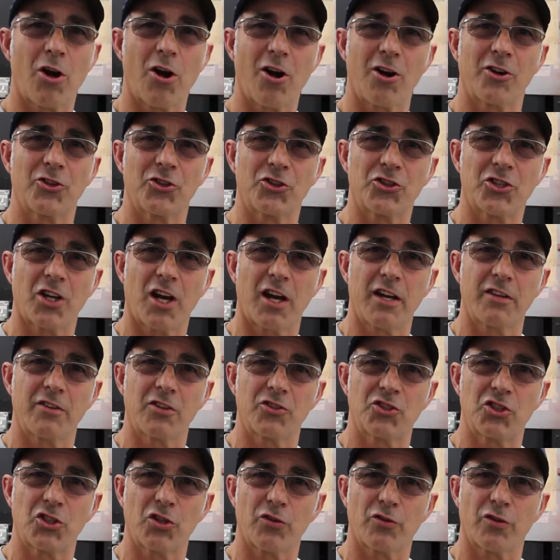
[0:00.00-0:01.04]
are inside the
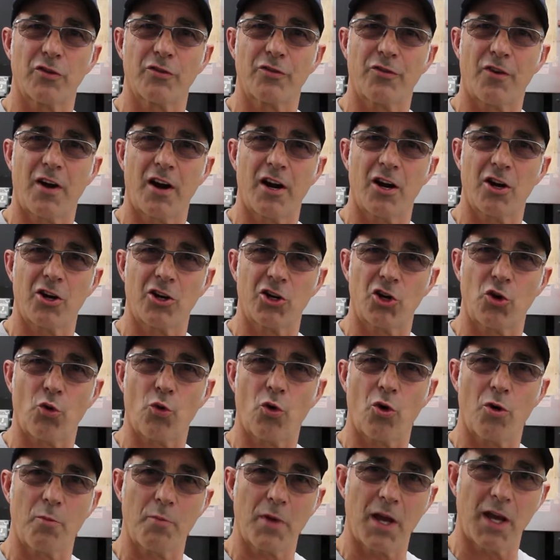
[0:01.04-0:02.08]
Silver Fire
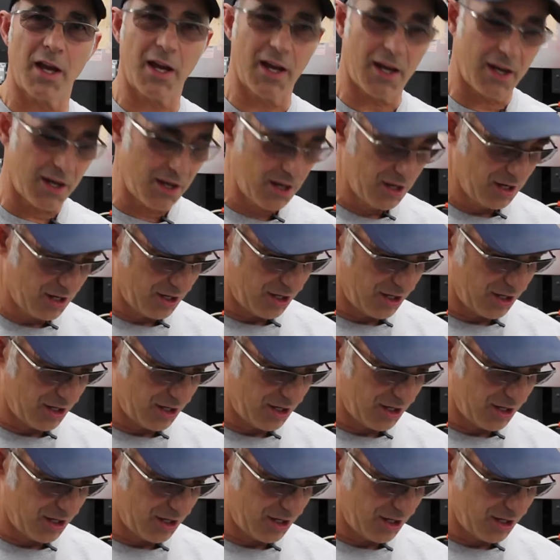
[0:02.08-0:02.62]
Gourmet